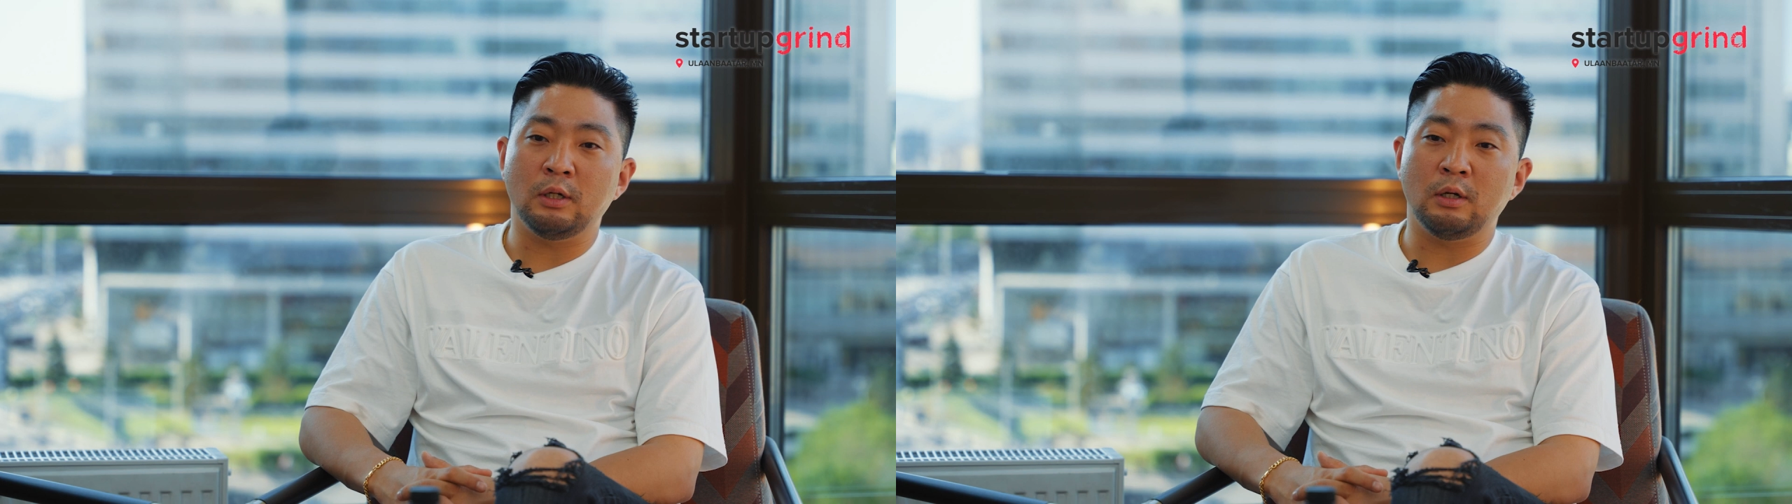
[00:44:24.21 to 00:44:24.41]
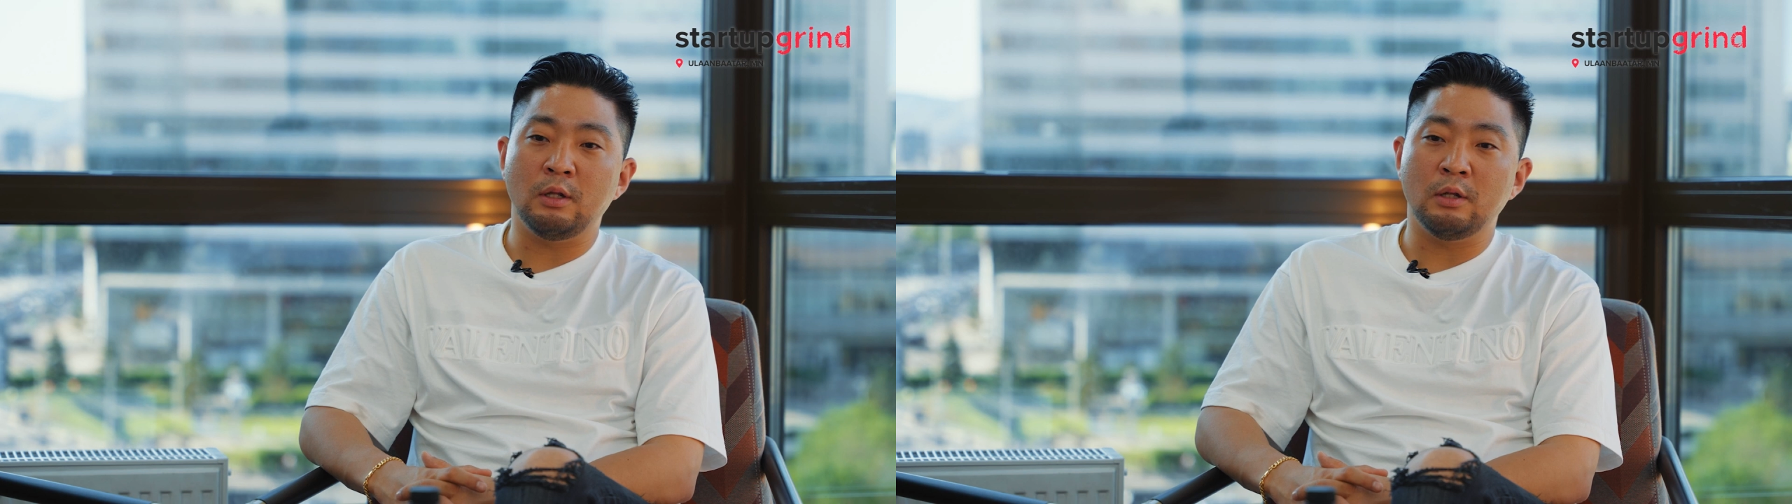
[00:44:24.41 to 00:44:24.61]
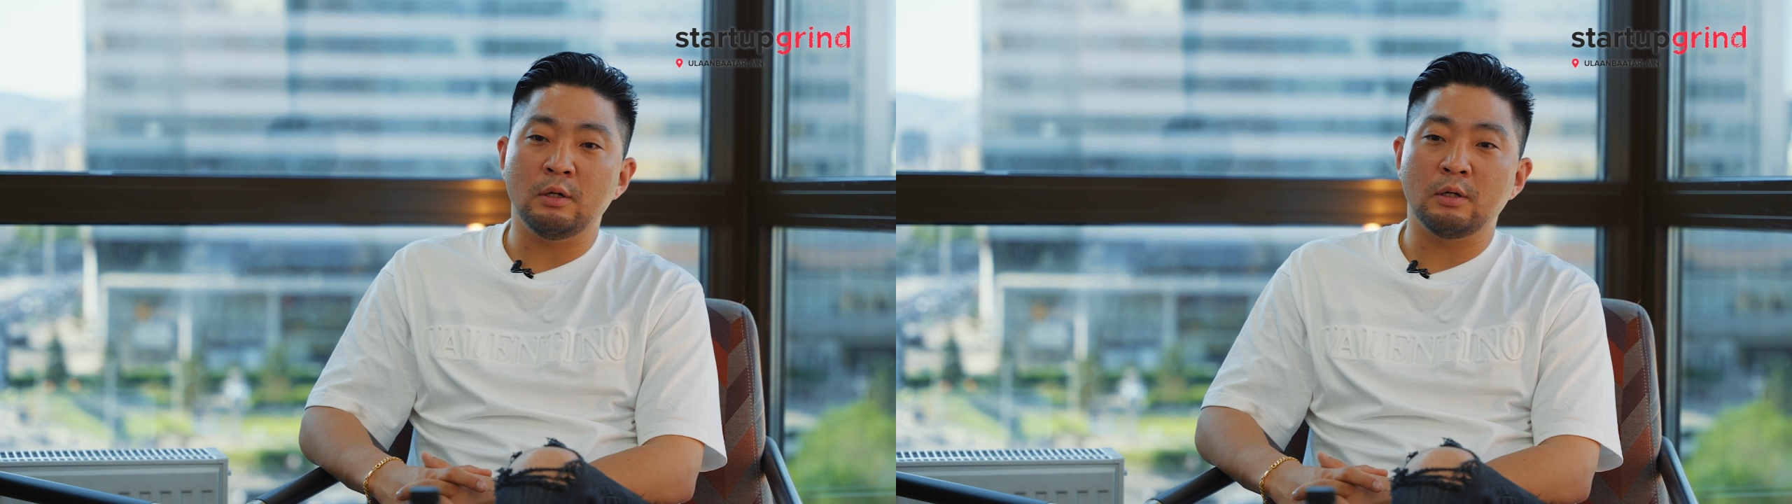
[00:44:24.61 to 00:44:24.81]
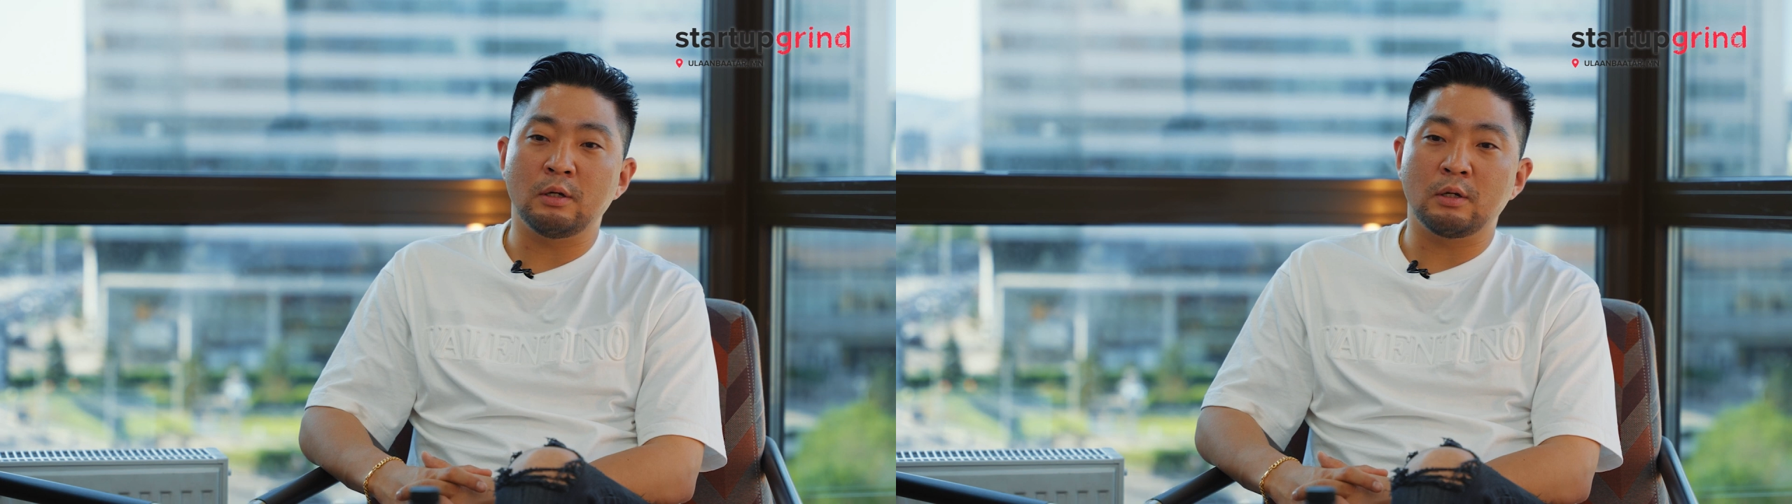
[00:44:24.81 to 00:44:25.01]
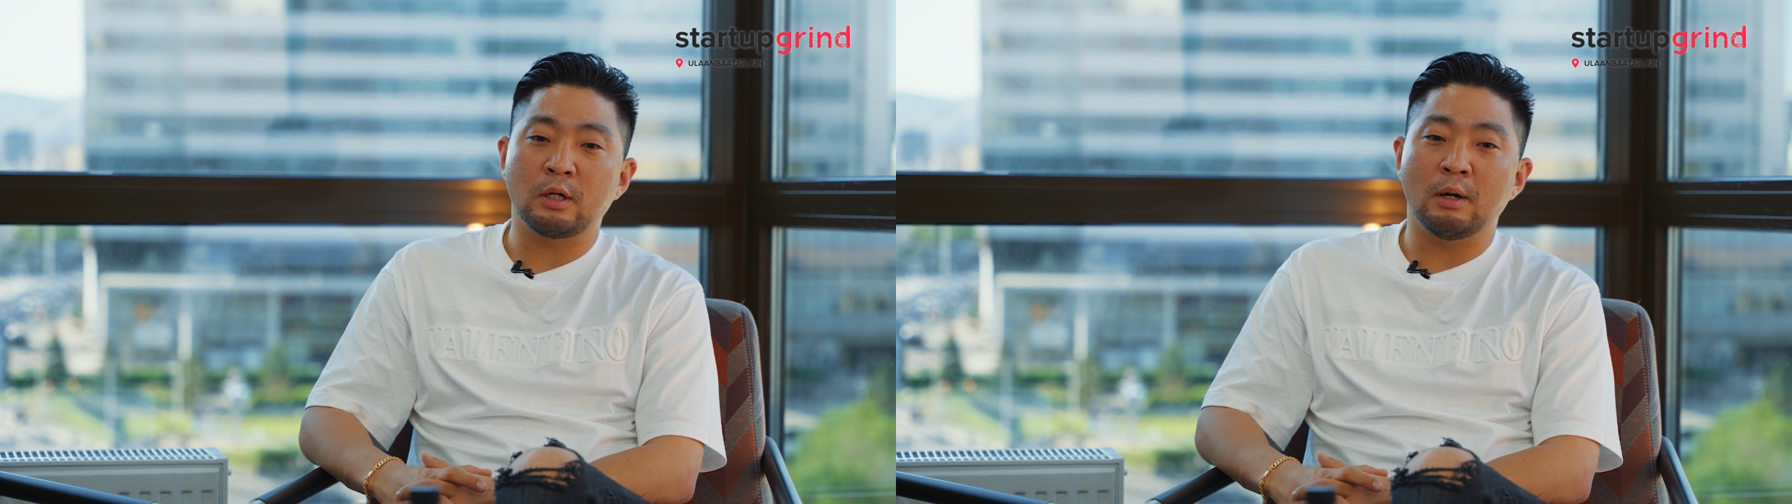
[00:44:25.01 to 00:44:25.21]

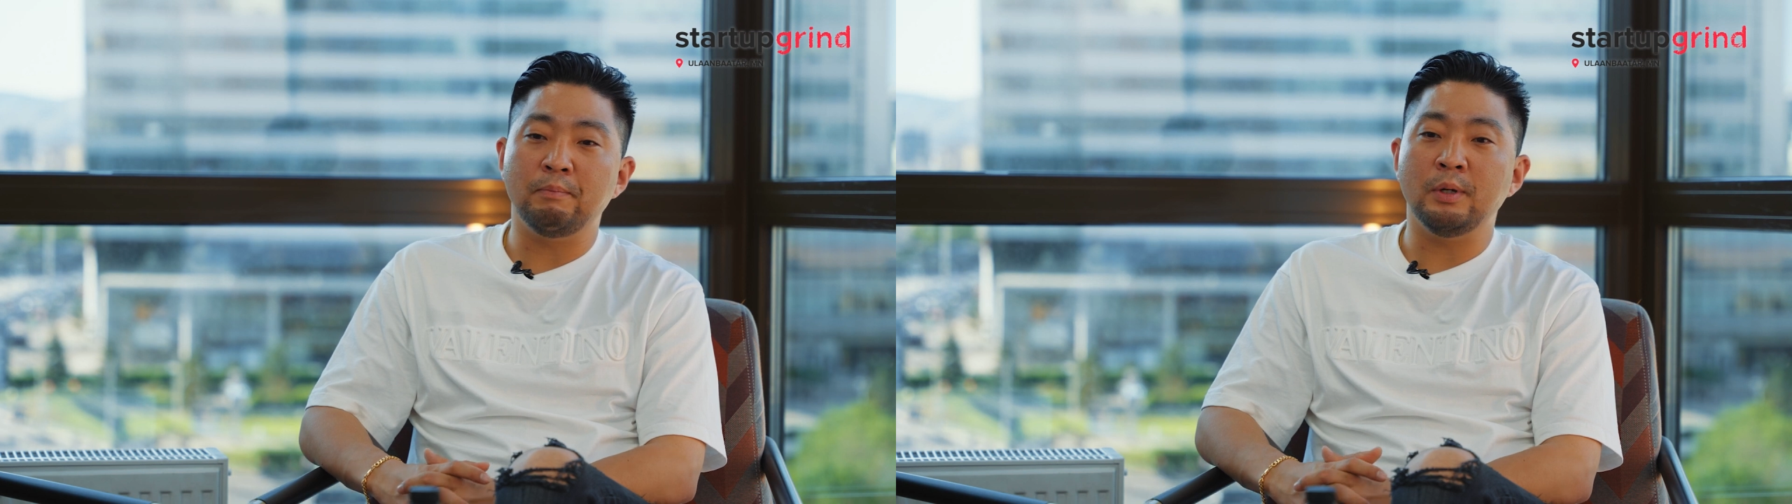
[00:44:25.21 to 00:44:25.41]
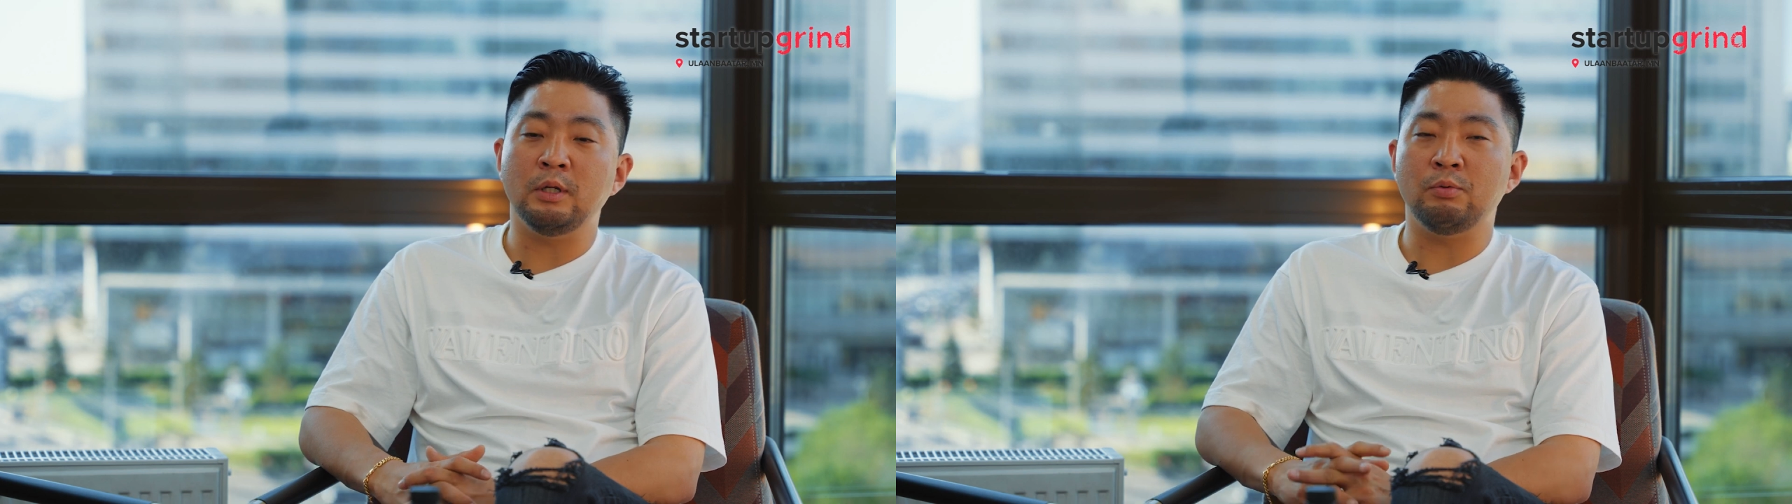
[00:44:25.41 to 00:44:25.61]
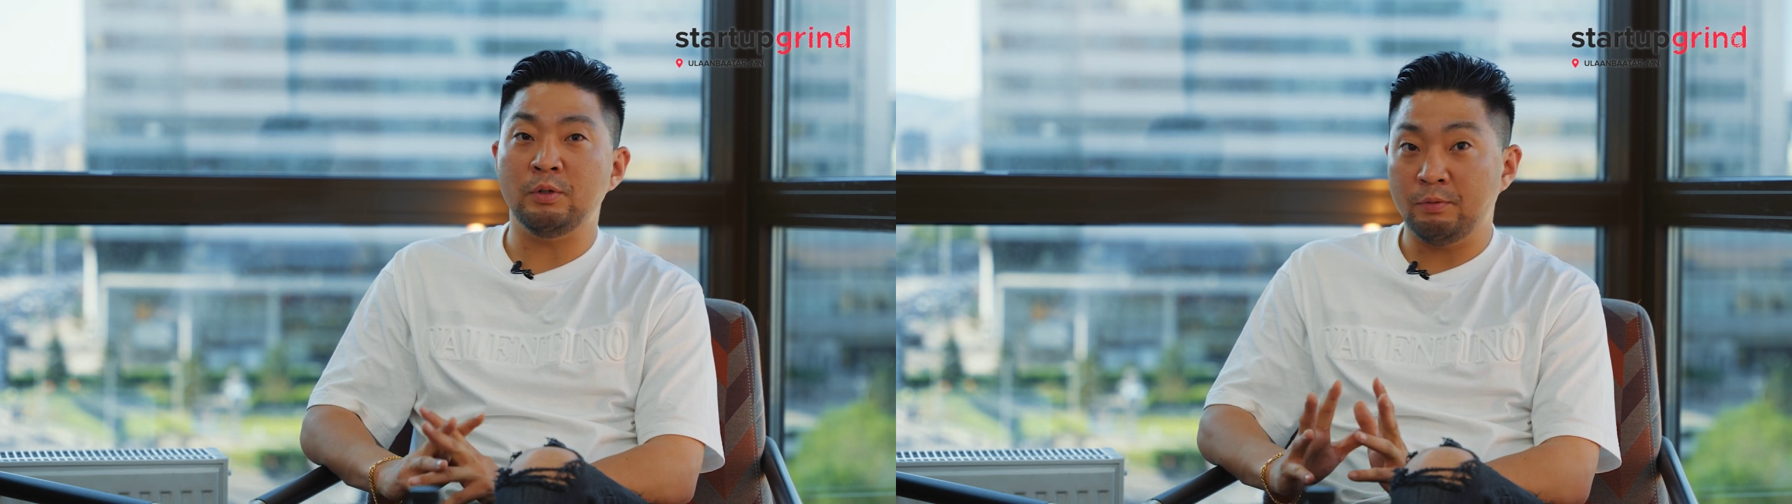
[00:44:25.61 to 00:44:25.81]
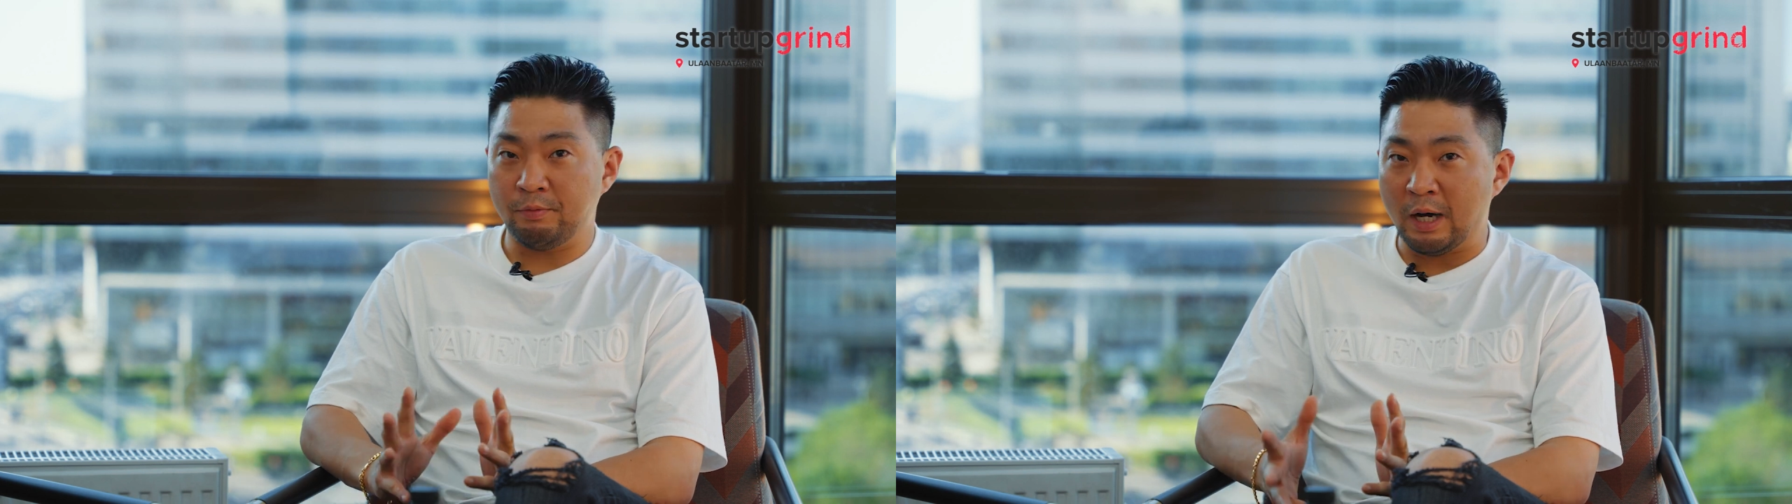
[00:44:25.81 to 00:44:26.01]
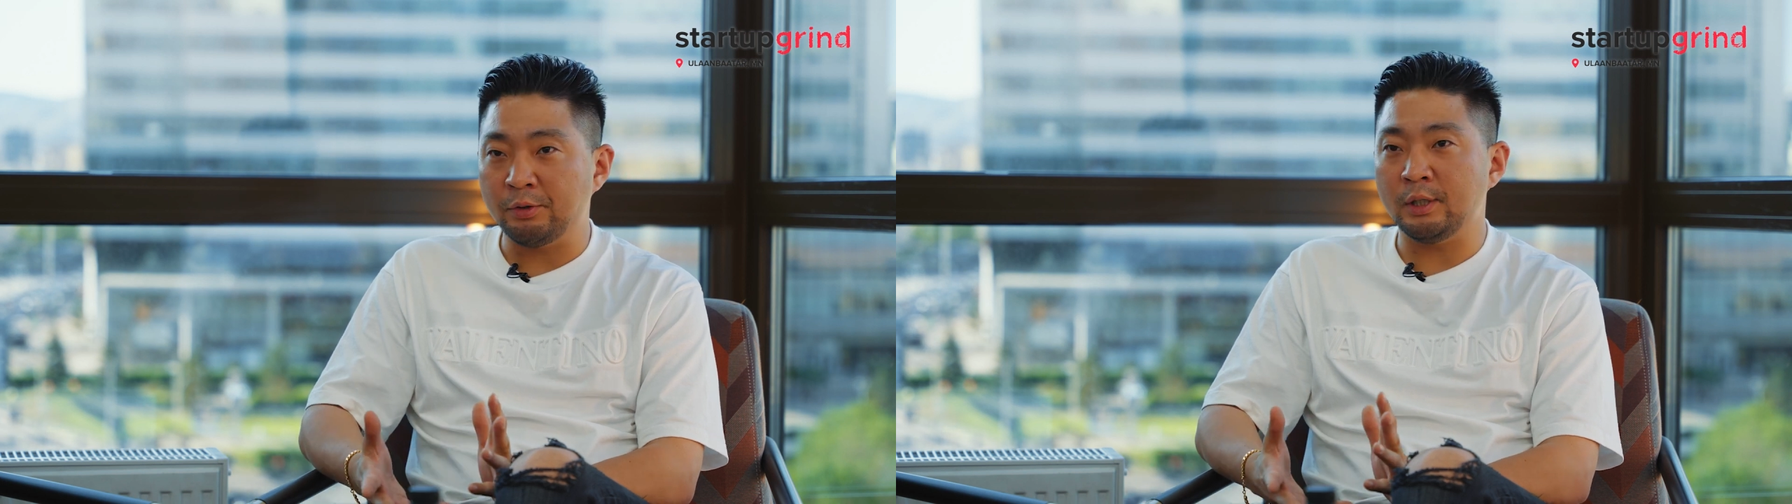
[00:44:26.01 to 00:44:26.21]
another company we
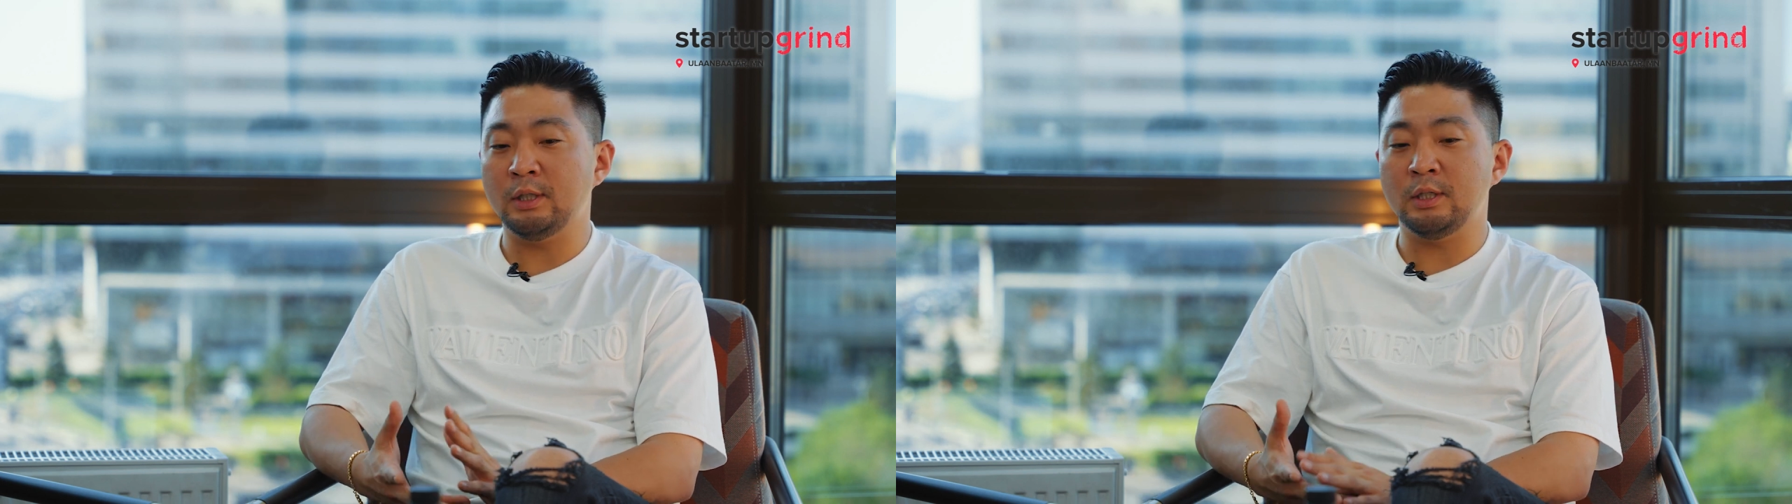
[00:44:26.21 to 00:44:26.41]
founded